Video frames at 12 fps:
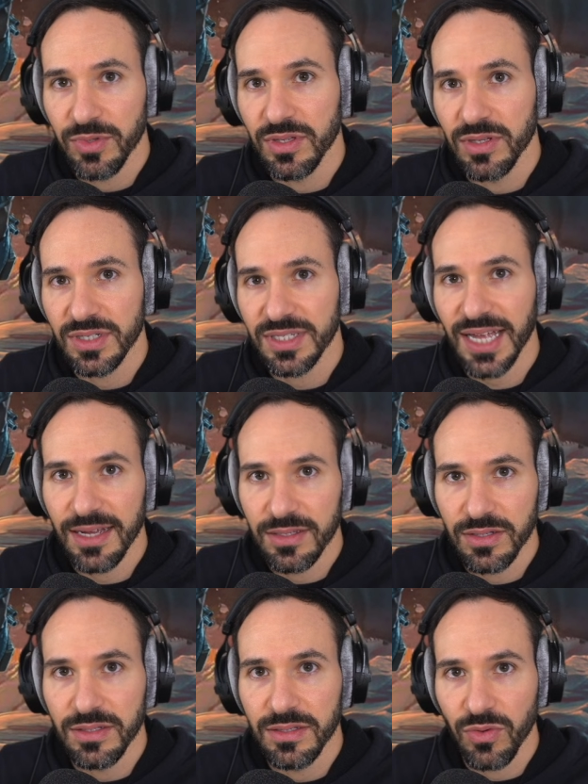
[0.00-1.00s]
to the
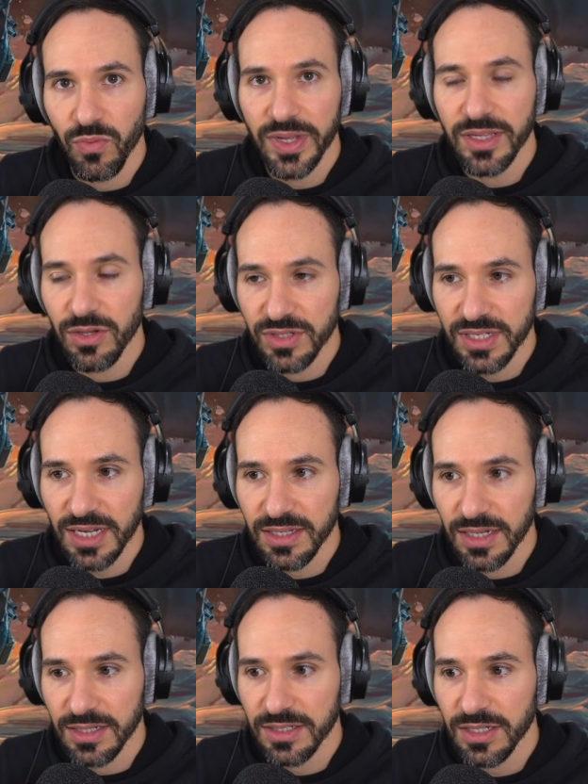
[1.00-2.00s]
standard Windows
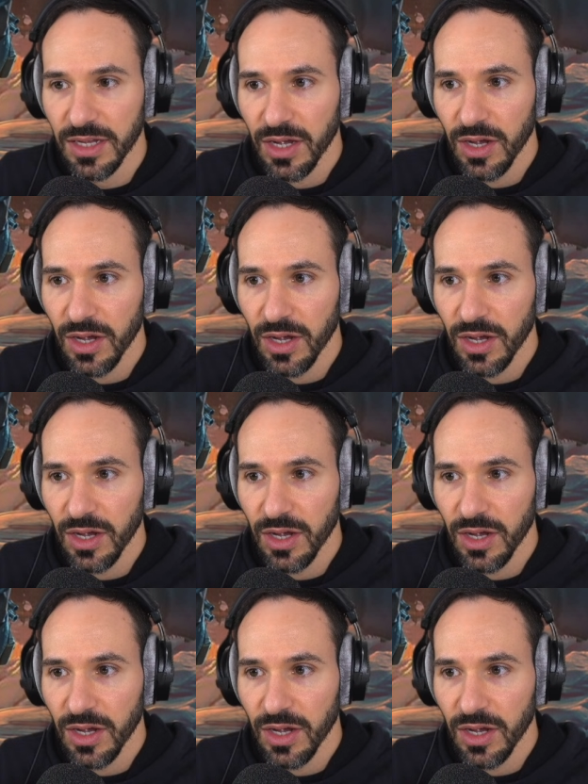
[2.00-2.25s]
settings.